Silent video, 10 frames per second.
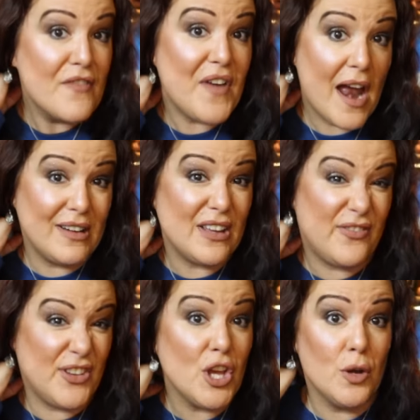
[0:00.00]
very
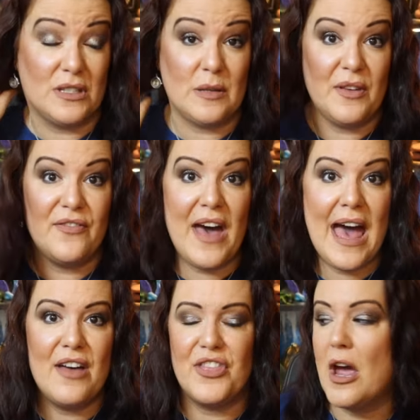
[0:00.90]
few to be
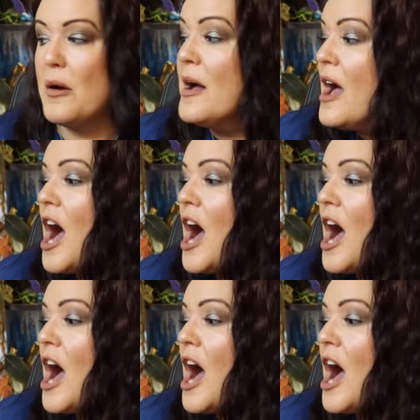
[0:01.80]
fair though,